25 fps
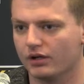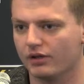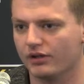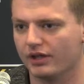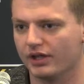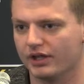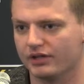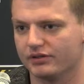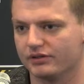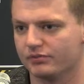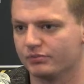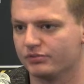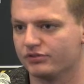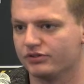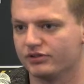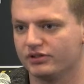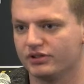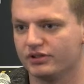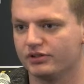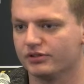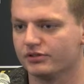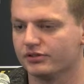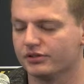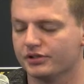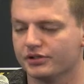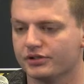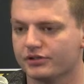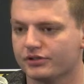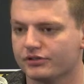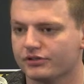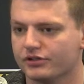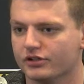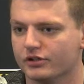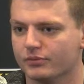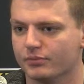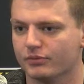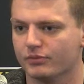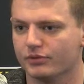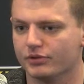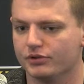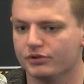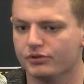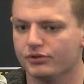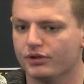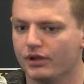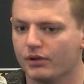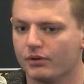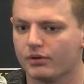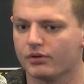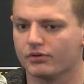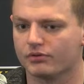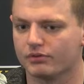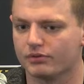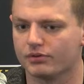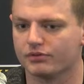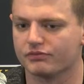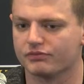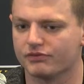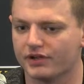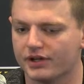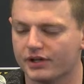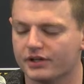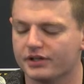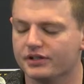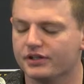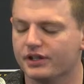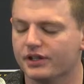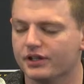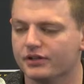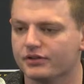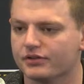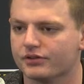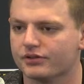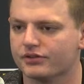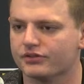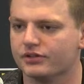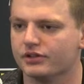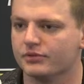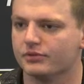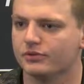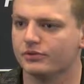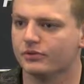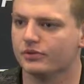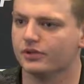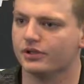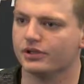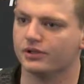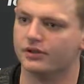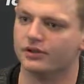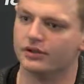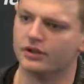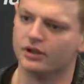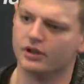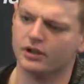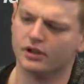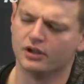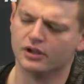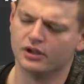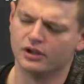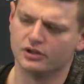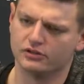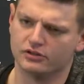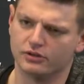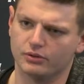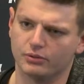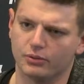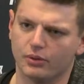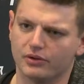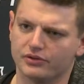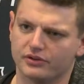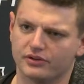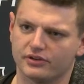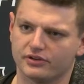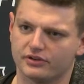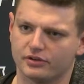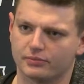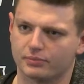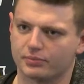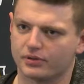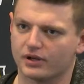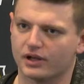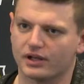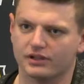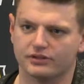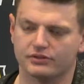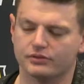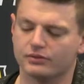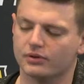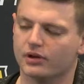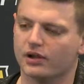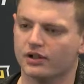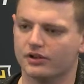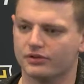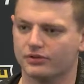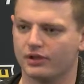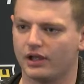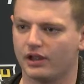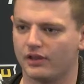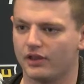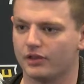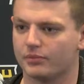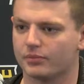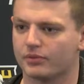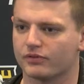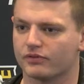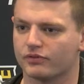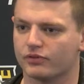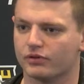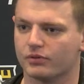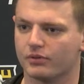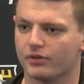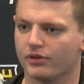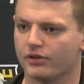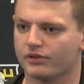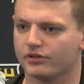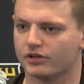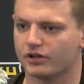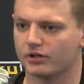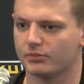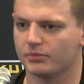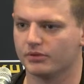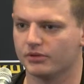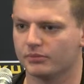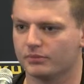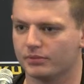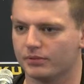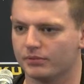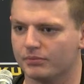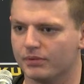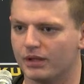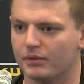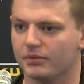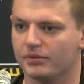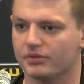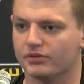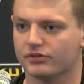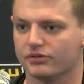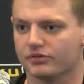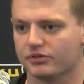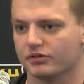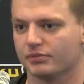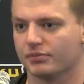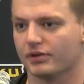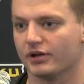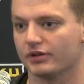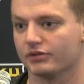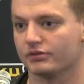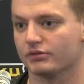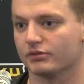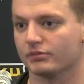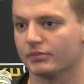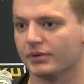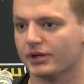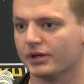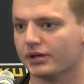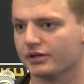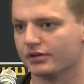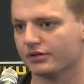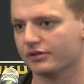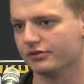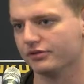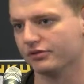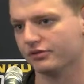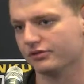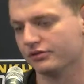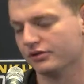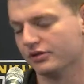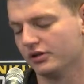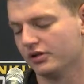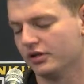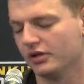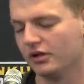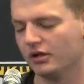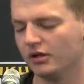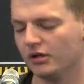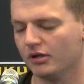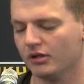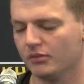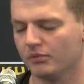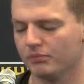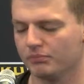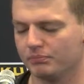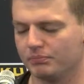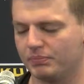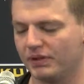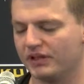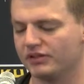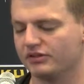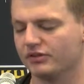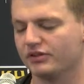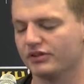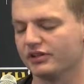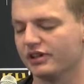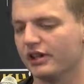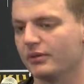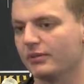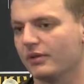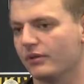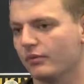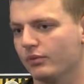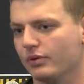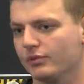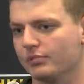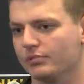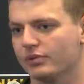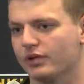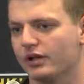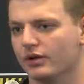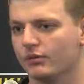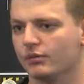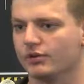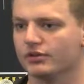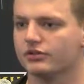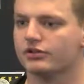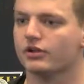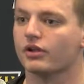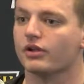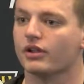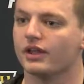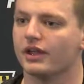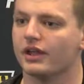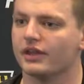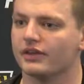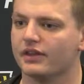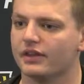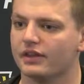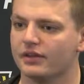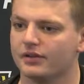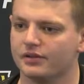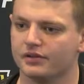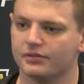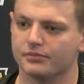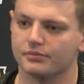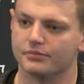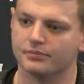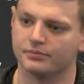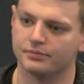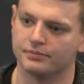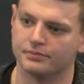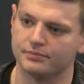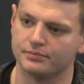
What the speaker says: They had some senior leadership, and we knew they were a very dangerous team going in. So it wasn't a surprise to us how they performed in the tournament, but maybe it was a surprise to America. Just based on the game that we played, we saw they had that in them.